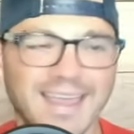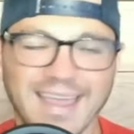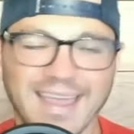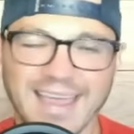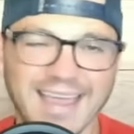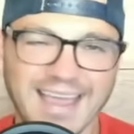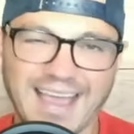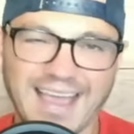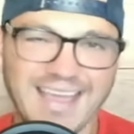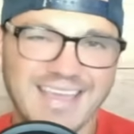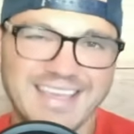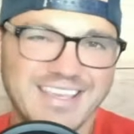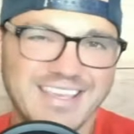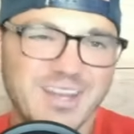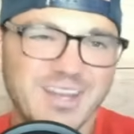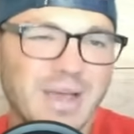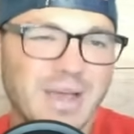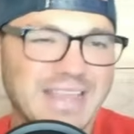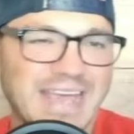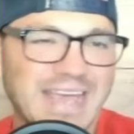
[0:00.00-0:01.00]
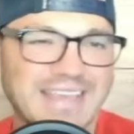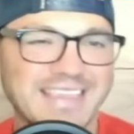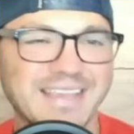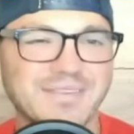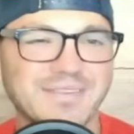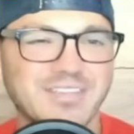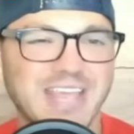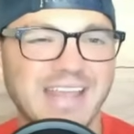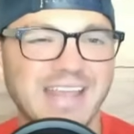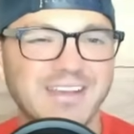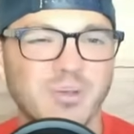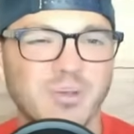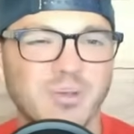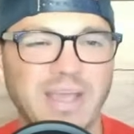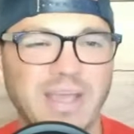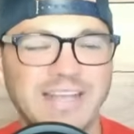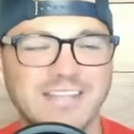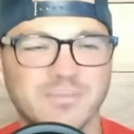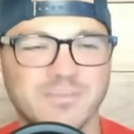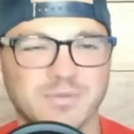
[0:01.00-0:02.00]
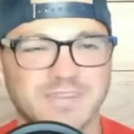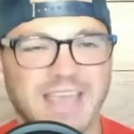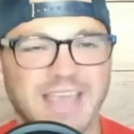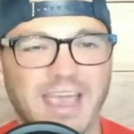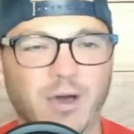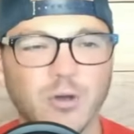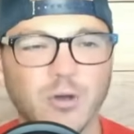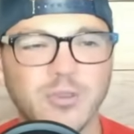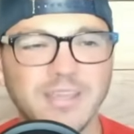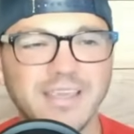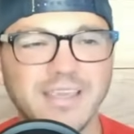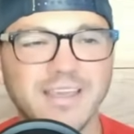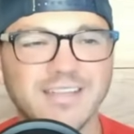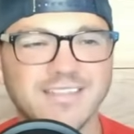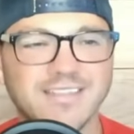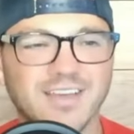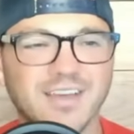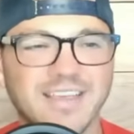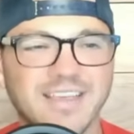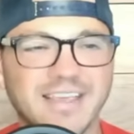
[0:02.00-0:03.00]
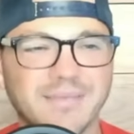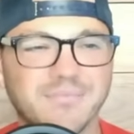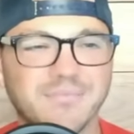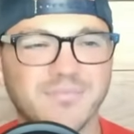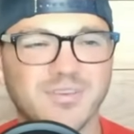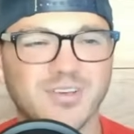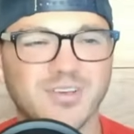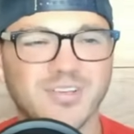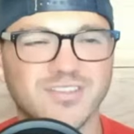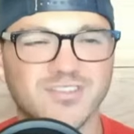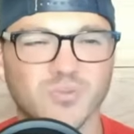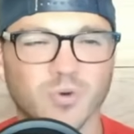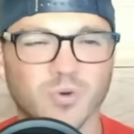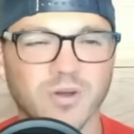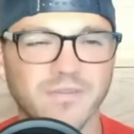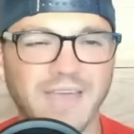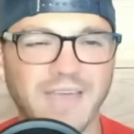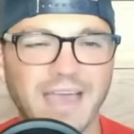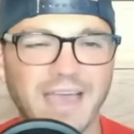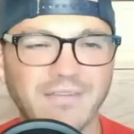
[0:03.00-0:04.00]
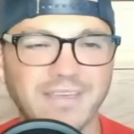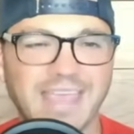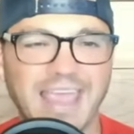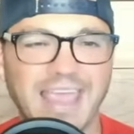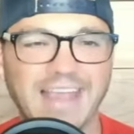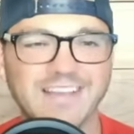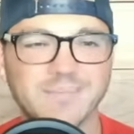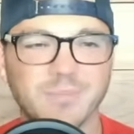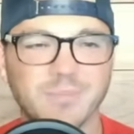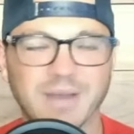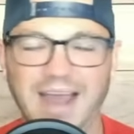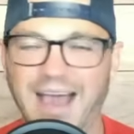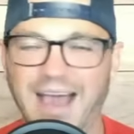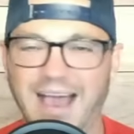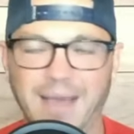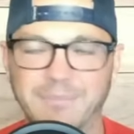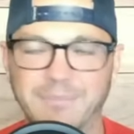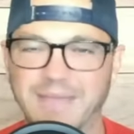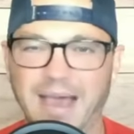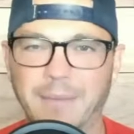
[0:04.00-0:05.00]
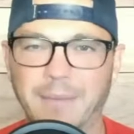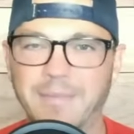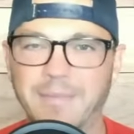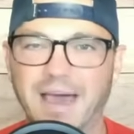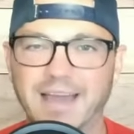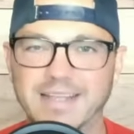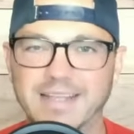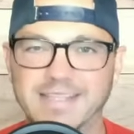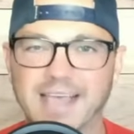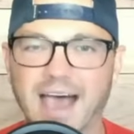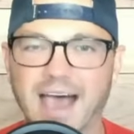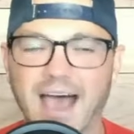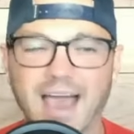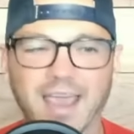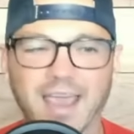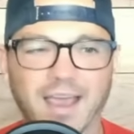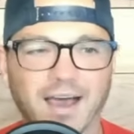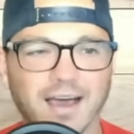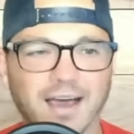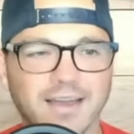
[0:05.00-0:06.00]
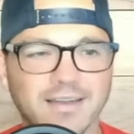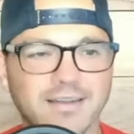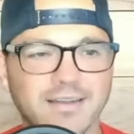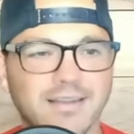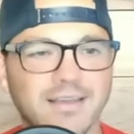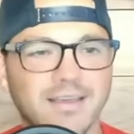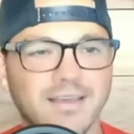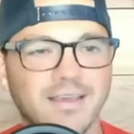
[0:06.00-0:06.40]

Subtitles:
I think if Jaden Quaintance was healthy, Kentucky could sort of have a case, but I'm not as high on,